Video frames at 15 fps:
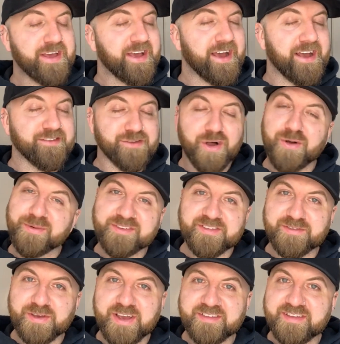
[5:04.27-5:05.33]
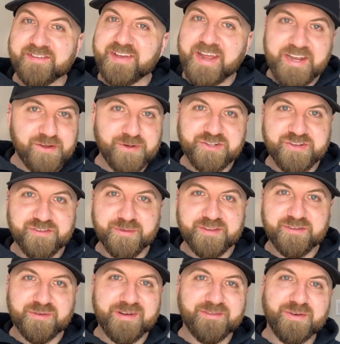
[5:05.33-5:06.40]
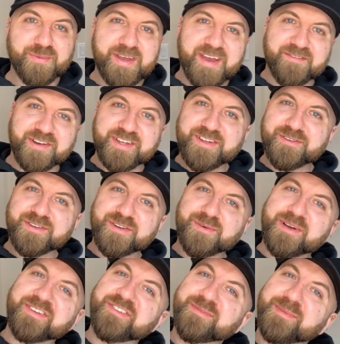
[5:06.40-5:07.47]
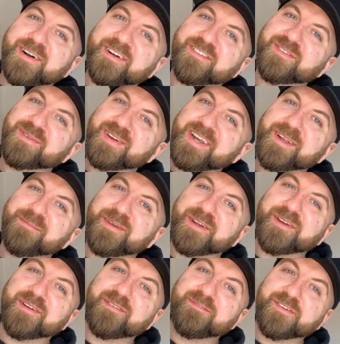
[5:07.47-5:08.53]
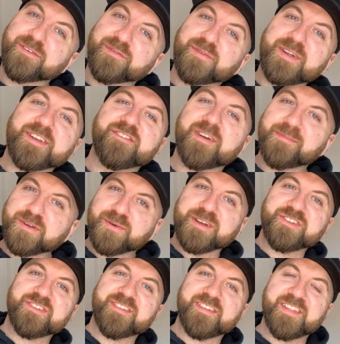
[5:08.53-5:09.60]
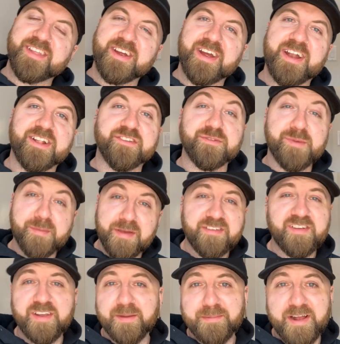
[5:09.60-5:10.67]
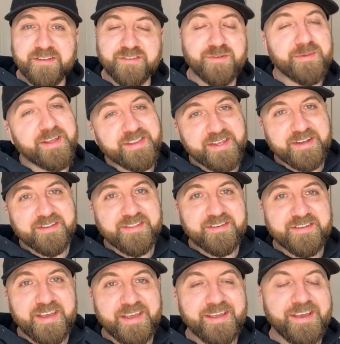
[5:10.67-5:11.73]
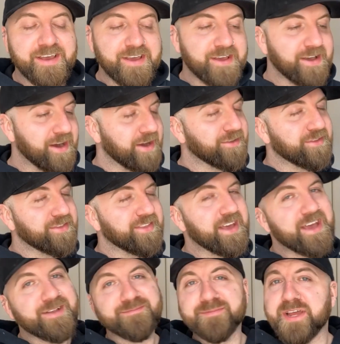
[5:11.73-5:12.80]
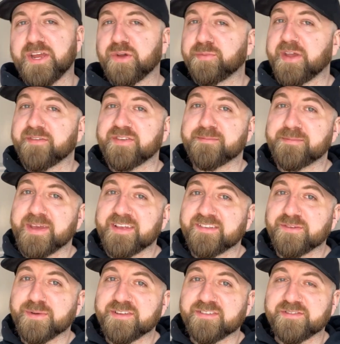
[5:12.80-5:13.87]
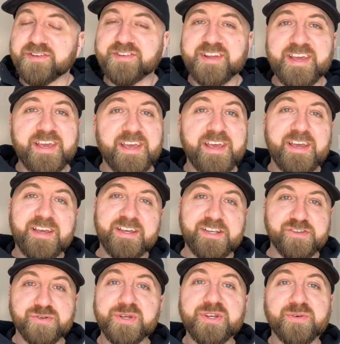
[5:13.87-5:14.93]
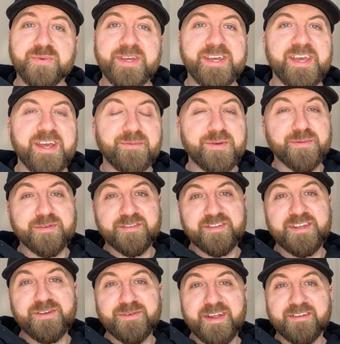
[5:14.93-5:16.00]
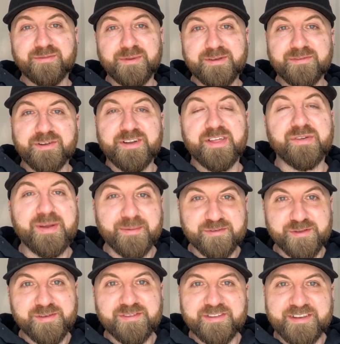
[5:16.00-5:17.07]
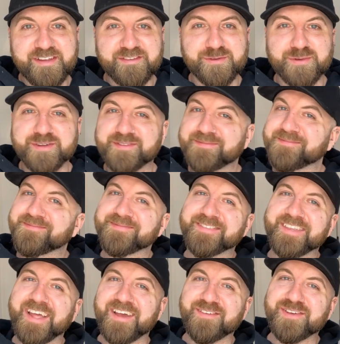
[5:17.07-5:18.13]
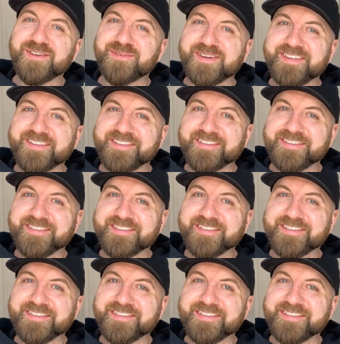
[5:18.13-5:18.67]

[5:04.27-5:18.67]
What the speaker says: As always, if you guys have any questions whatsoever, we have our cute little question box right up here. Feel free to drop your questions in there and I'll do my best to get back to you by the end of the day. Other than that, I hope you have an amazing rest of your day, enjoy your week, and we will see you next week for another episode of Sunday School. Have a good one.